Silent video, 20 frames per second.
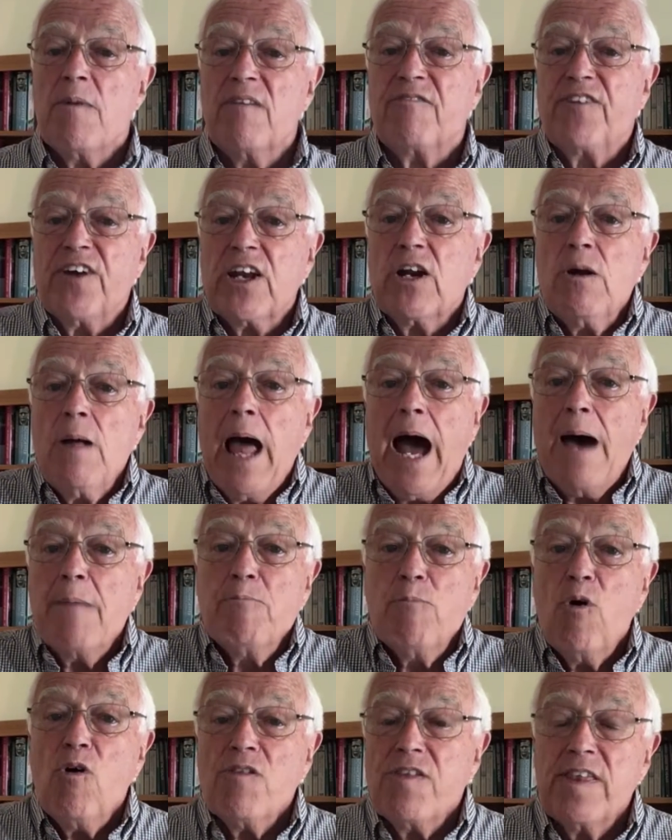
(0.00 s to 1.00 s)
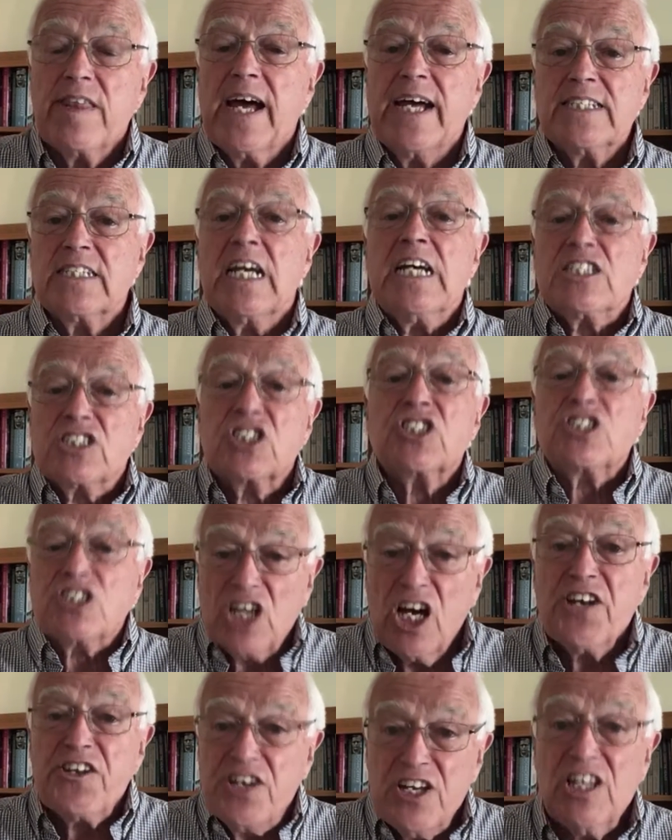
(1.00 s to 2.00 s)
Pharaoh. And more than that,
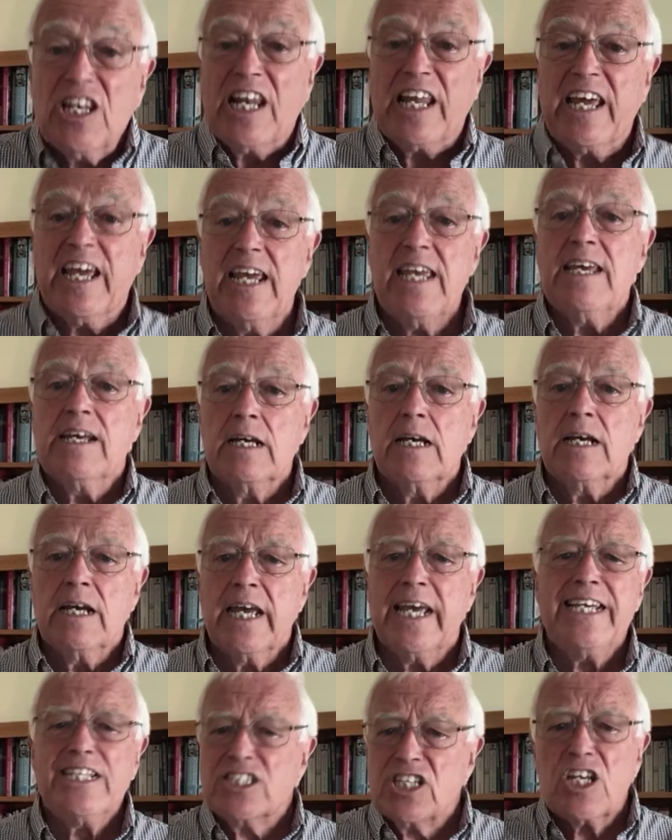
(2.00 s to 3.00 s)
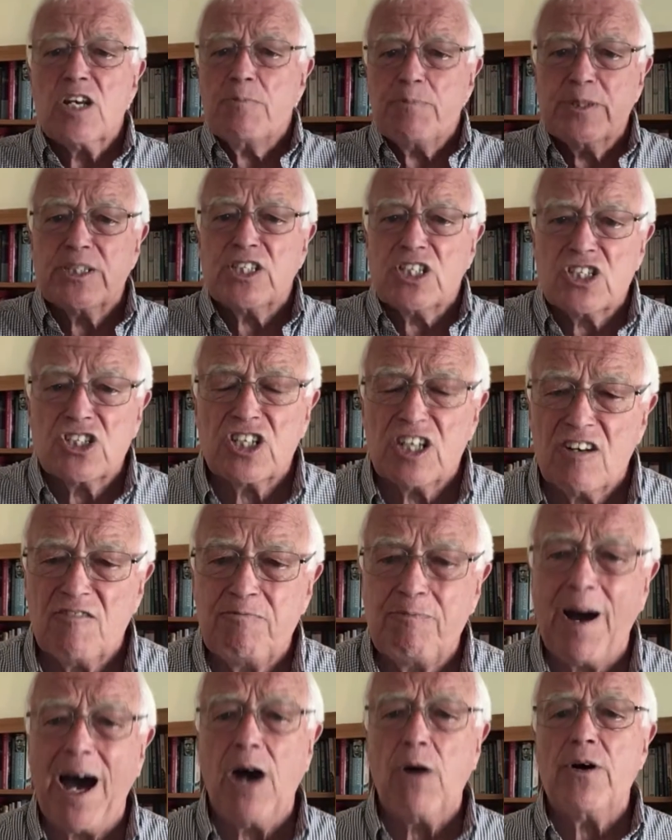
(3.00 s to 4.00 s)
suddenly he's in a position
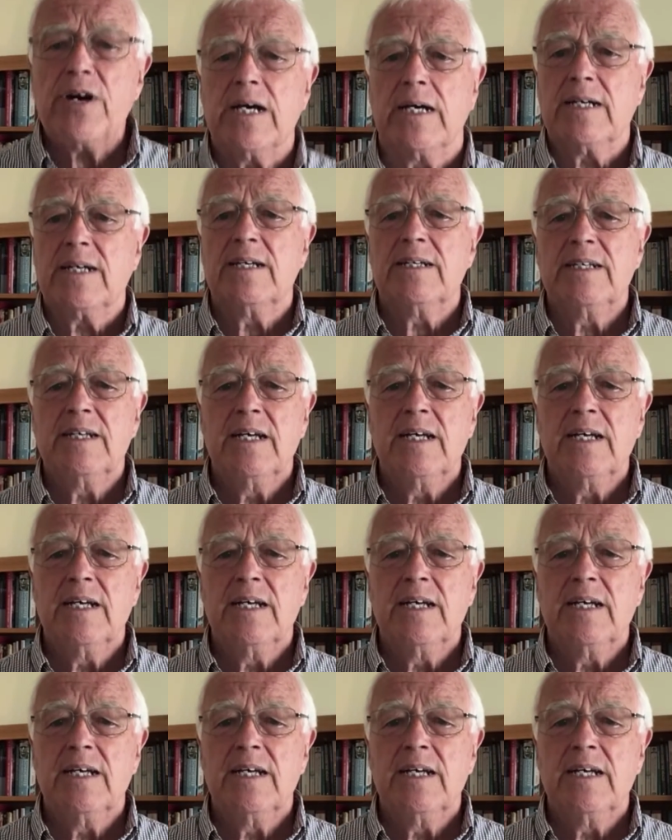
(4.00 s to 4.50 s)
of power.